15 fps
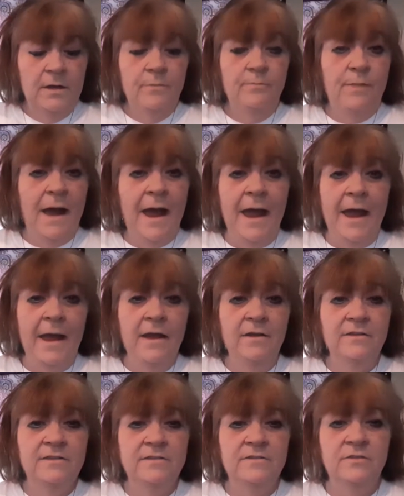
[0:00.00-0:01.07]

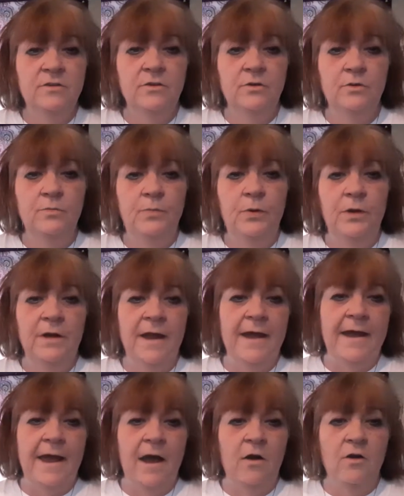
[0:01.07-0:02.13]
bags to put
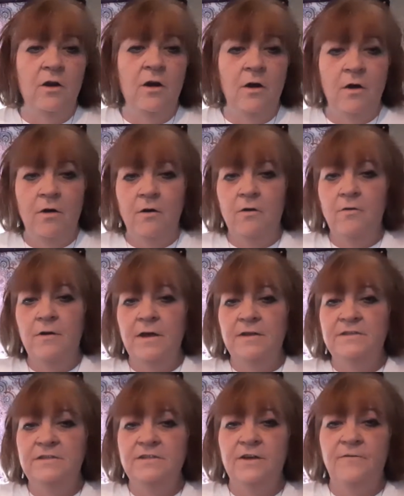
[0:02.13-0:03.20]
like alcohol
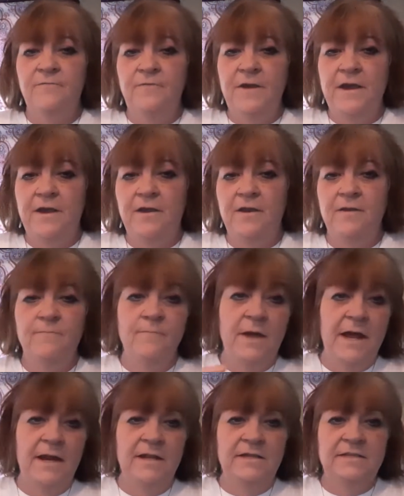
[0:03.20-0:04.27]
and stuff in and
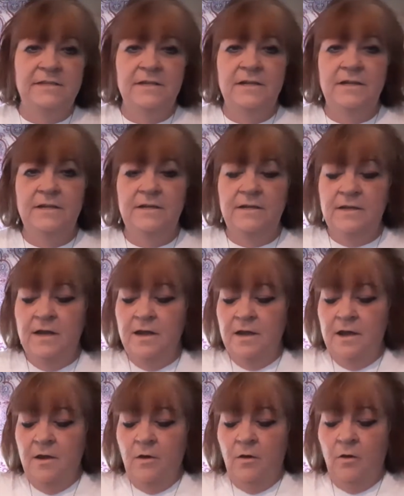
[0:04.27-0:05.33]
medicine
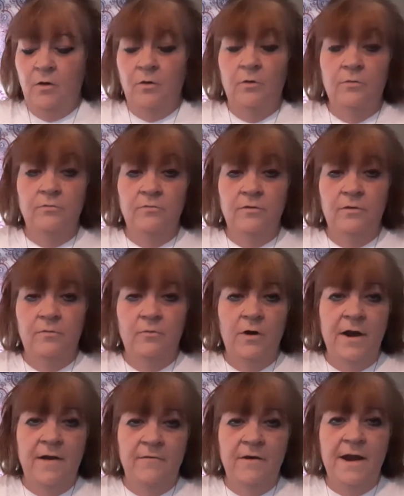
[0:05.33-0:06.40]
or
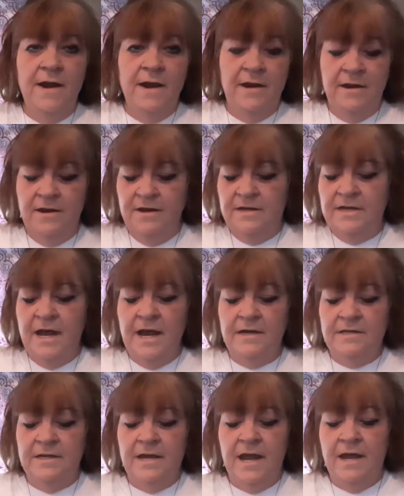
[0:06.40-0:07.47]
whatever I needed to take
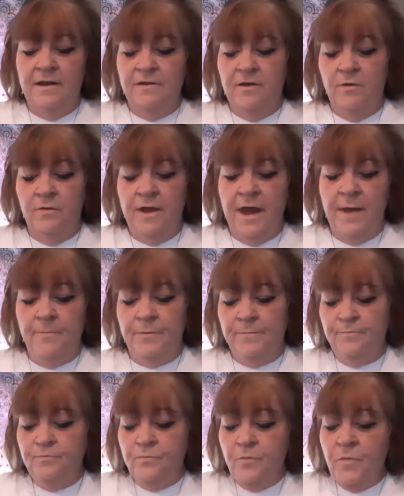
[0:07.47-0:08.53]
to, ca to go
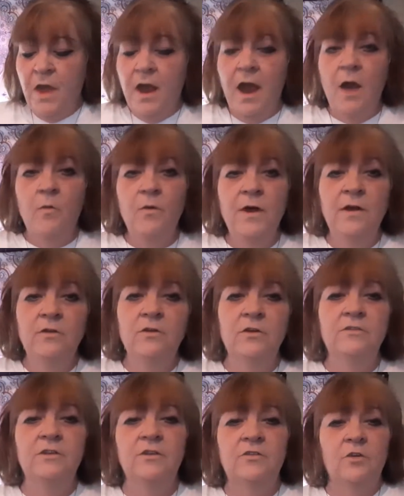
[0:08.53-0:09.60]
camping. I went and
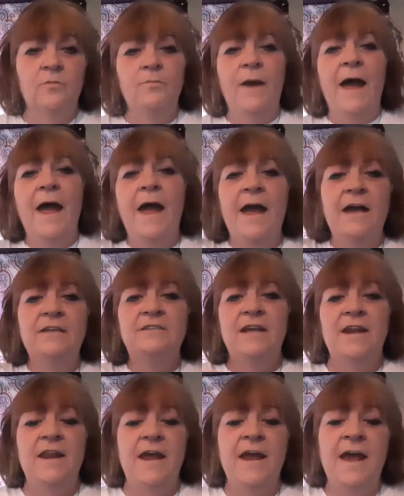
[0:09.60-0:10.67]
looked at their bags
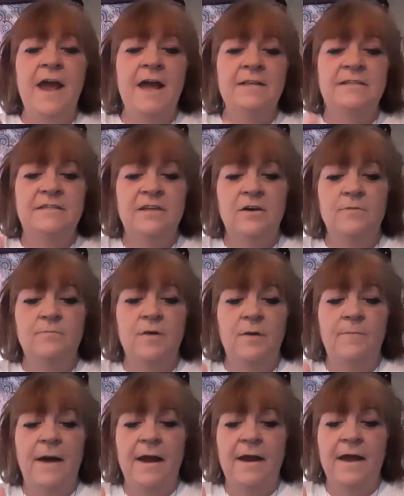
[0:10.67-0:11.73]
and they had some
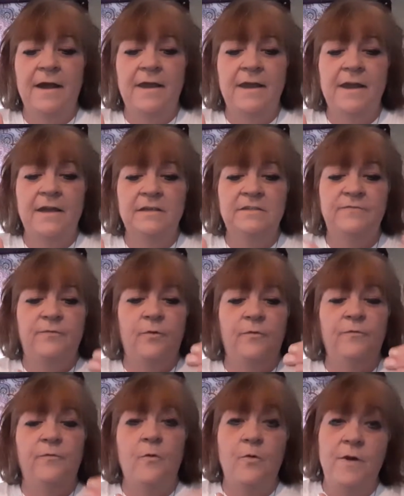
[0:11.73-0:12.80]
about like this for
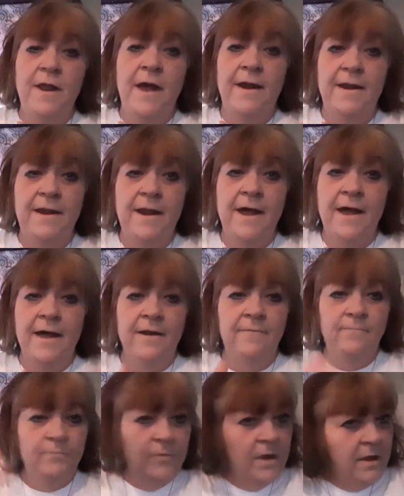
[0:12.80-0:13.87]
$4.99.
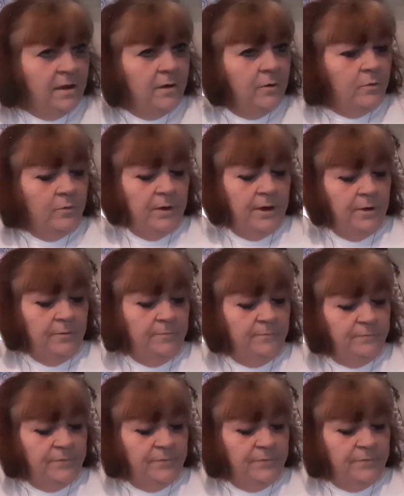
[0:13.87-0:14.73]
Well,